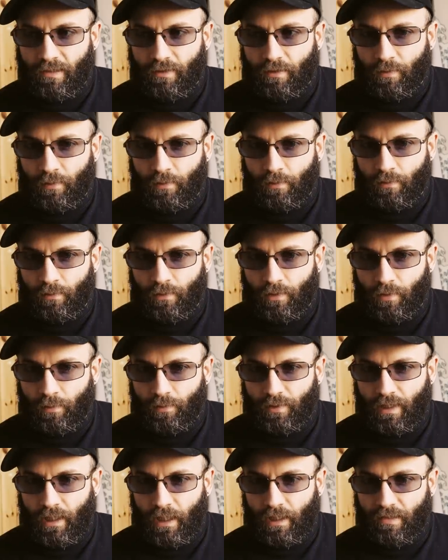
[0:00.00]
some
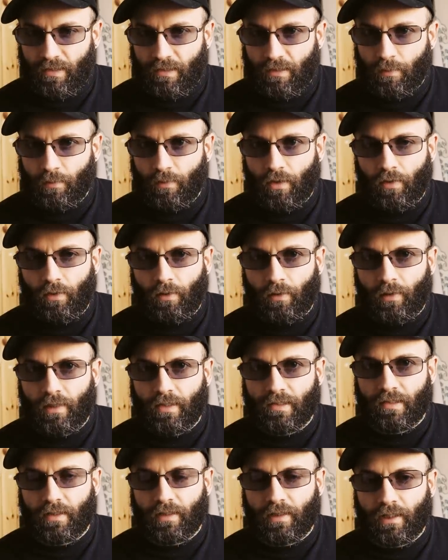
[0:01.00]
updates tomorrow
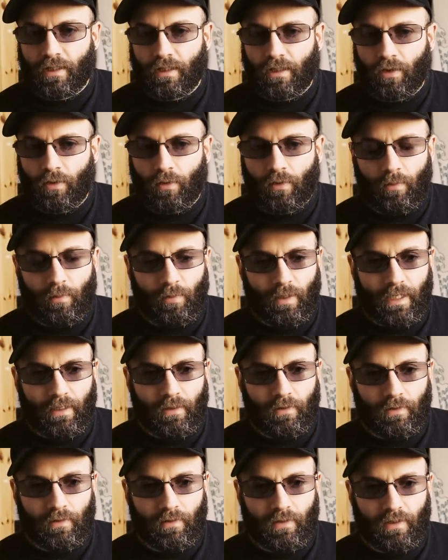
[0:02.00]
as I go
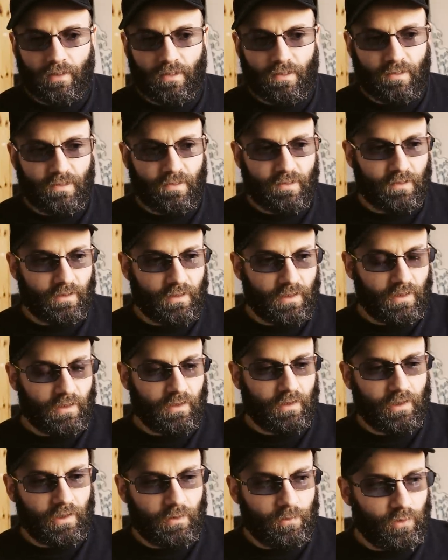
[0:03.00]
about this
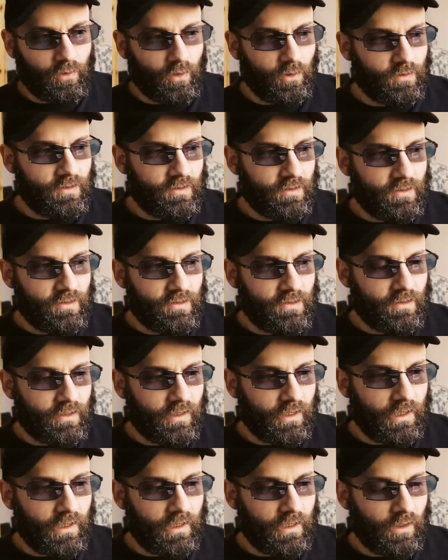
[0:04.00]
entire process.
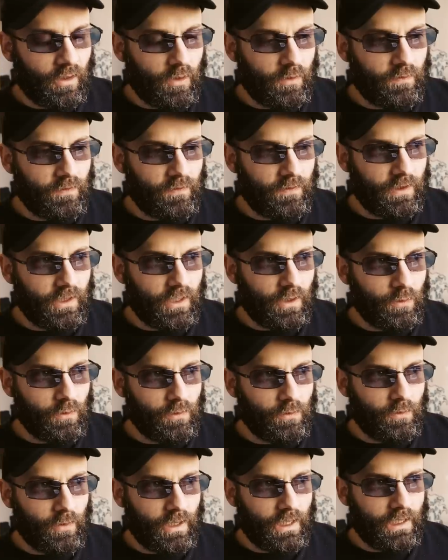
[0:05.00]
Hopefully I
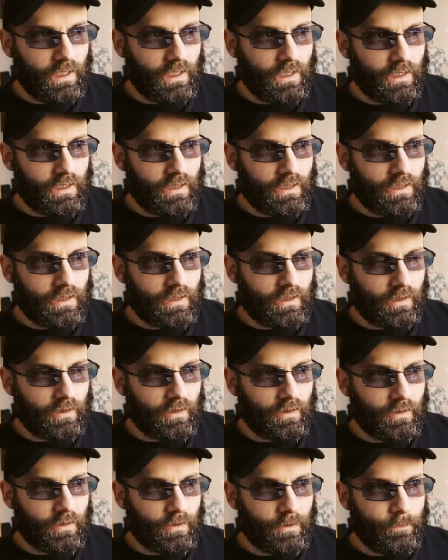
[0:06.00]
will make it
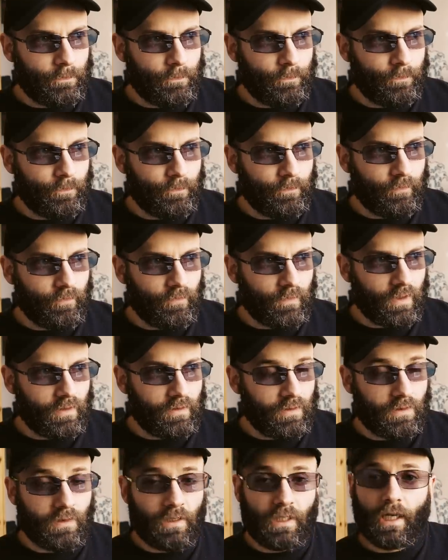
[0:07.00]

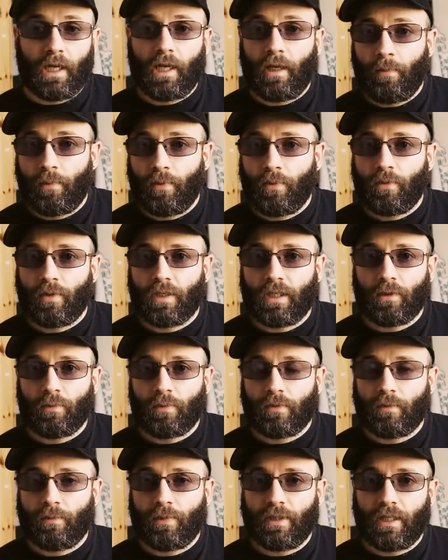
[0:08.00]
to the airport and I
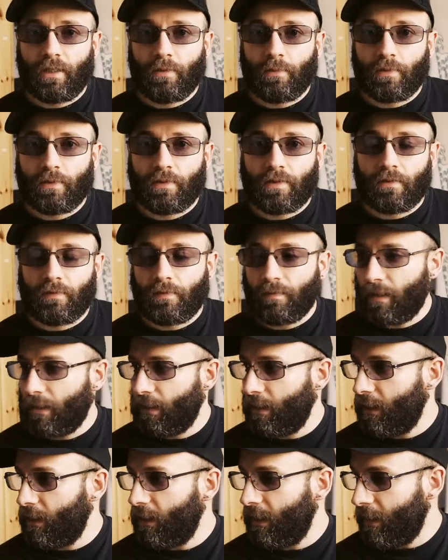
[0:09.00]
will be able to
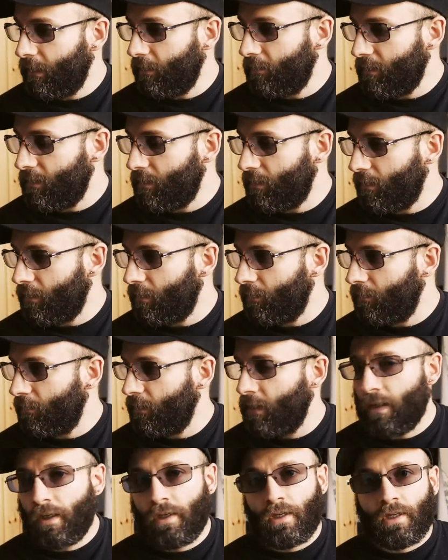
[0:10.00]
fly out of
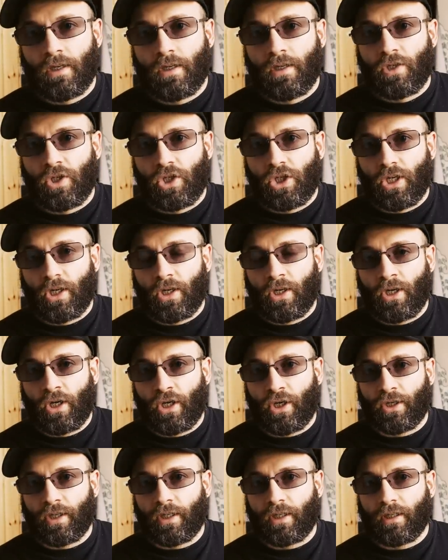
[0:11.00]

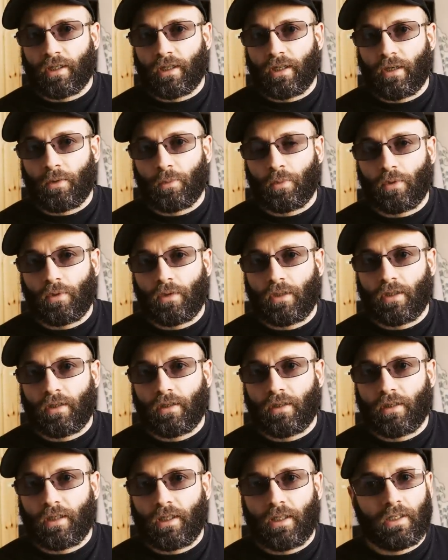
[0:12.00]
Shanghai. I will
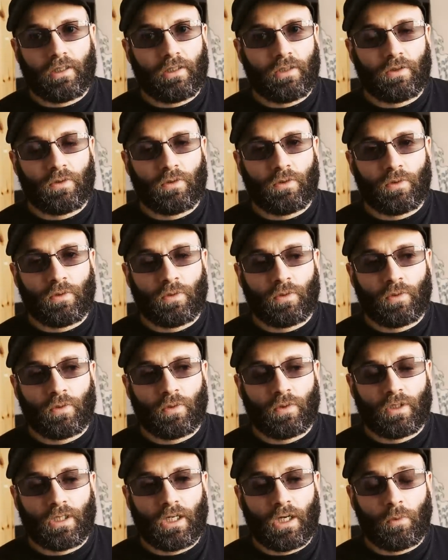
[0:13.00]
let you
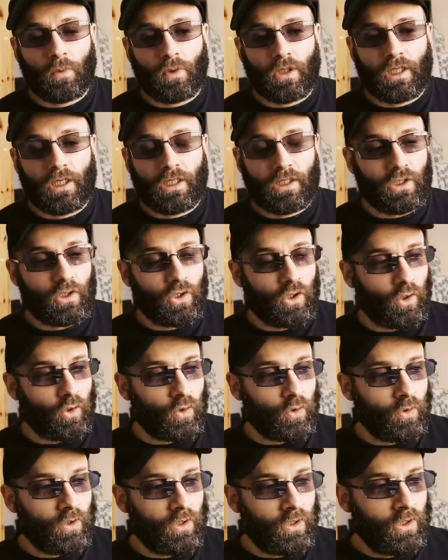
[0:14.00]

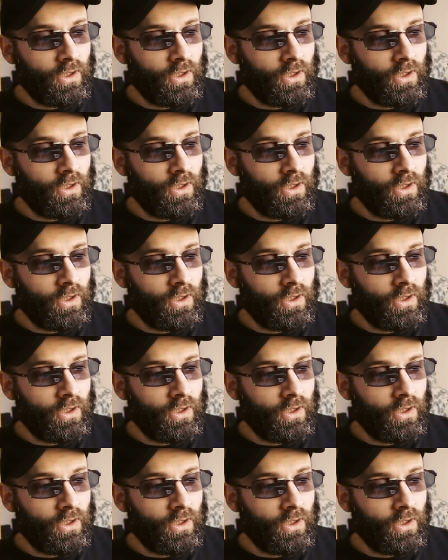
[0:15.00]
know.